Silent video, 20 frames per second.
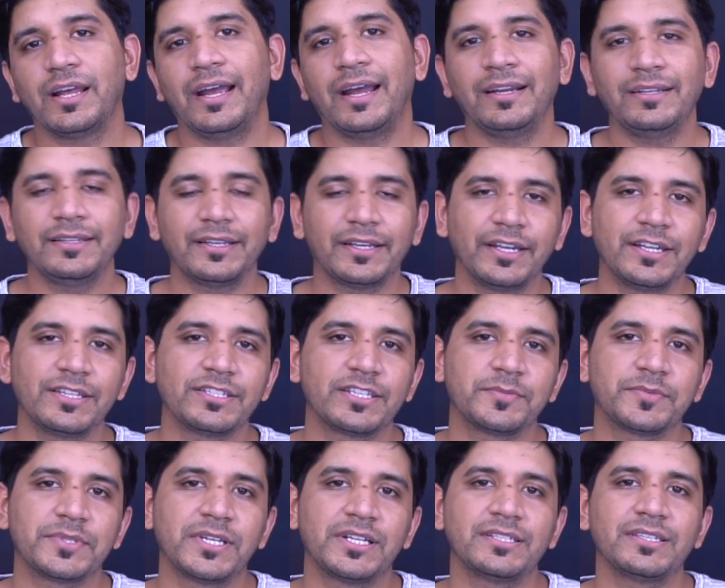and the Kirin
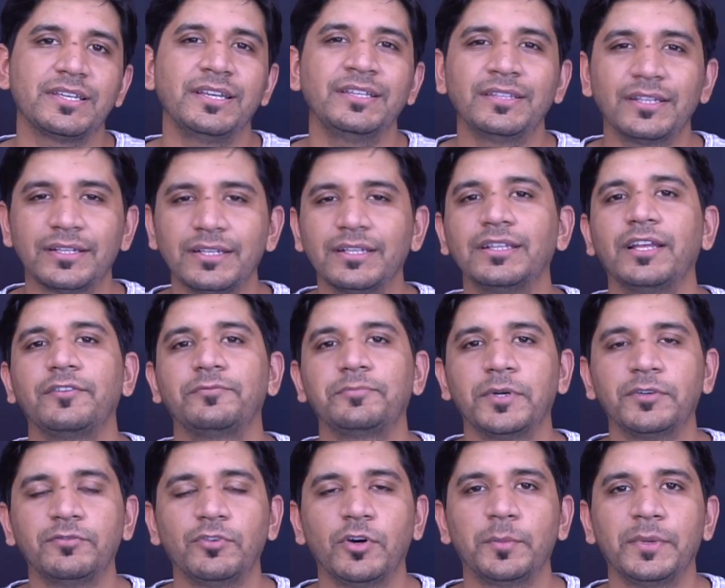chipsets in the real life
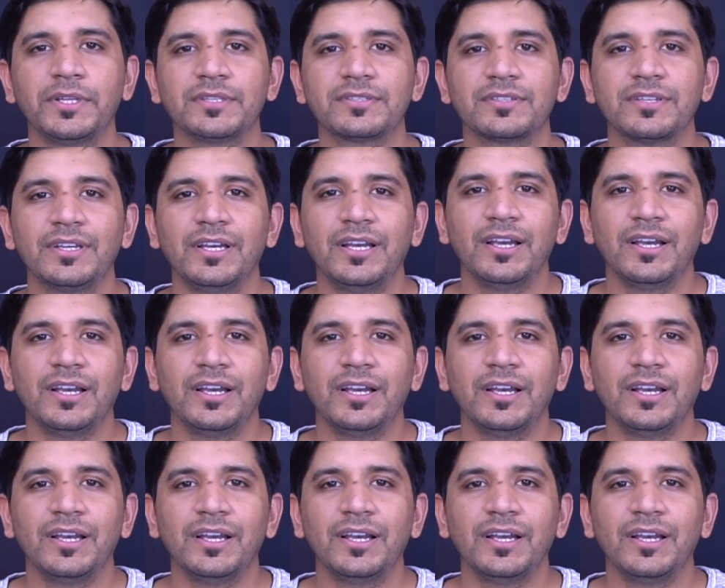performance,